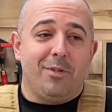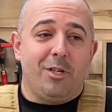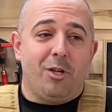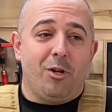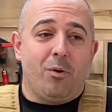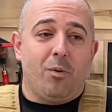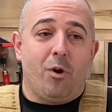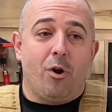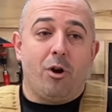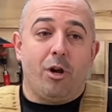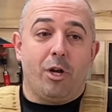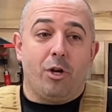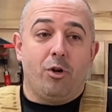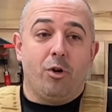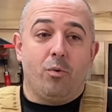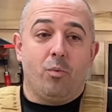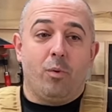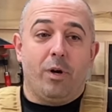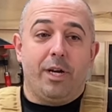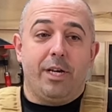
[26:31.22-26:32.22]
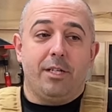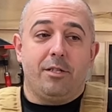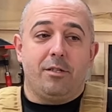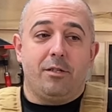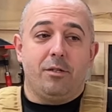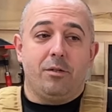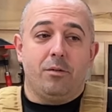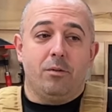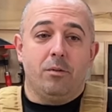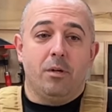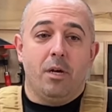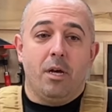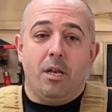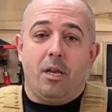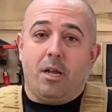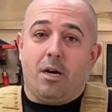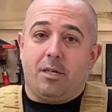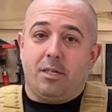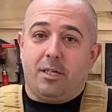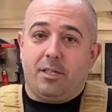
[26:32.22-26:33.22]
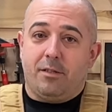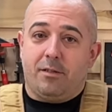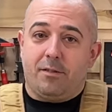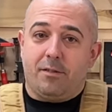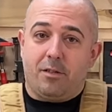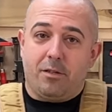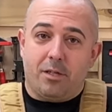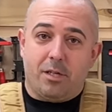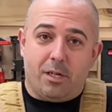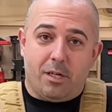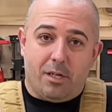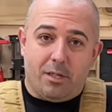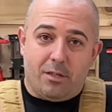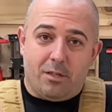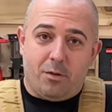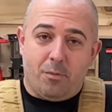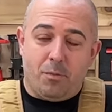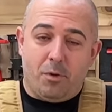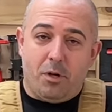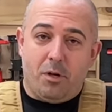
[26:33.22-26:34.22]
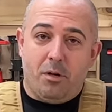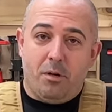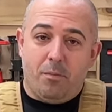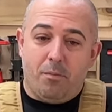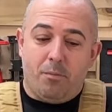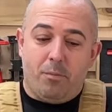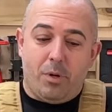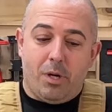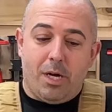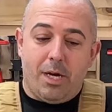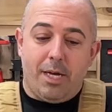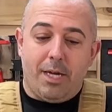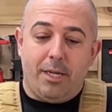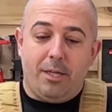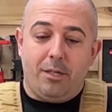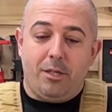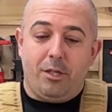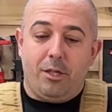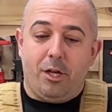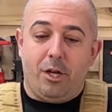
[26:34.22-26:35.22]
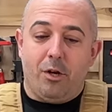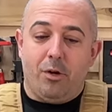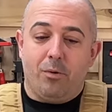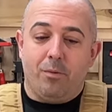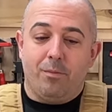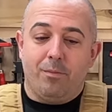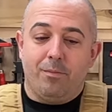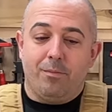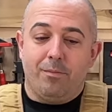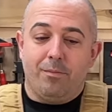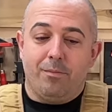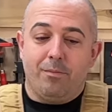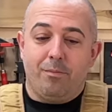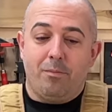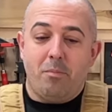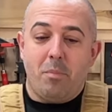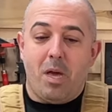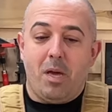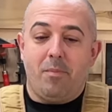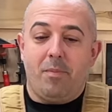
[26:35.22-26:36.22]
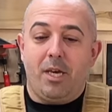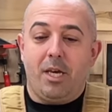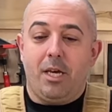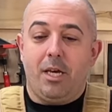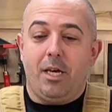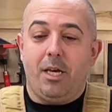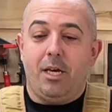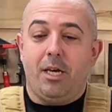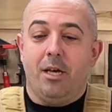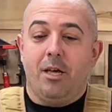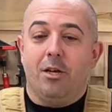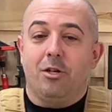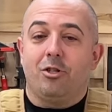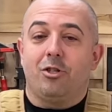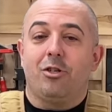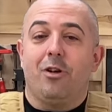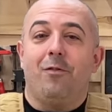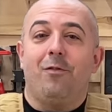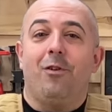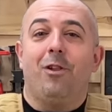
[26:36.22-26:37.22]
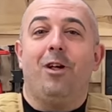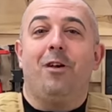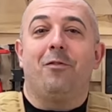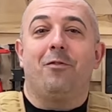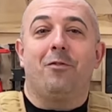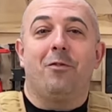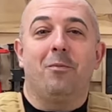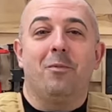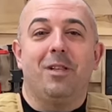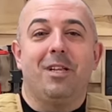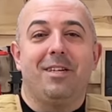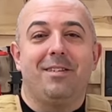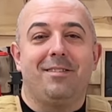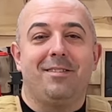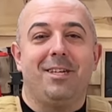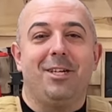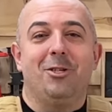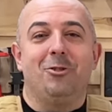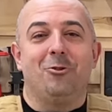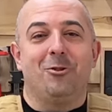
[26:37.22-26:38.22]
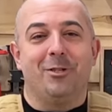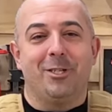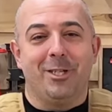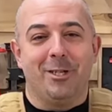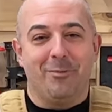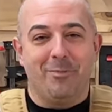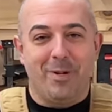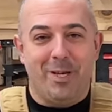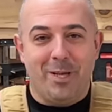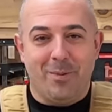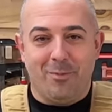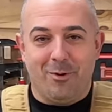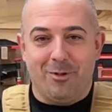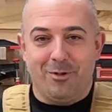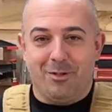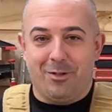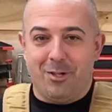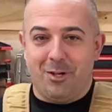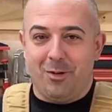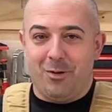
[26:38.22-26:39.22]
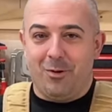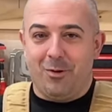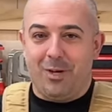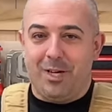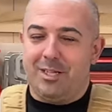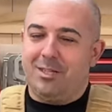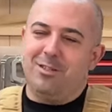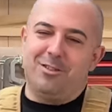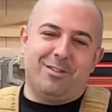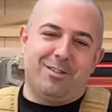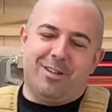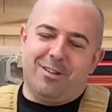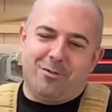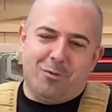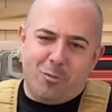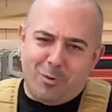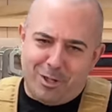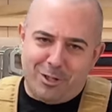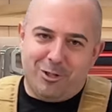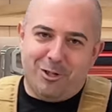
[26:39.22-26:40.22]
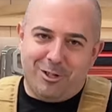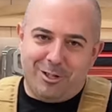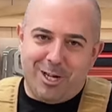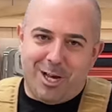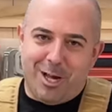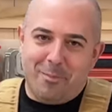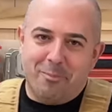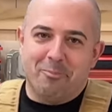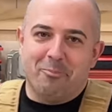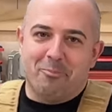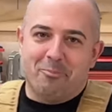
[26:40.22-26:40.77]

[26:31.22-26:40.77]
know, are a good way to not insult the customer, but, you know, maybe shuffle off some less interested people so it just doesn't waste your time.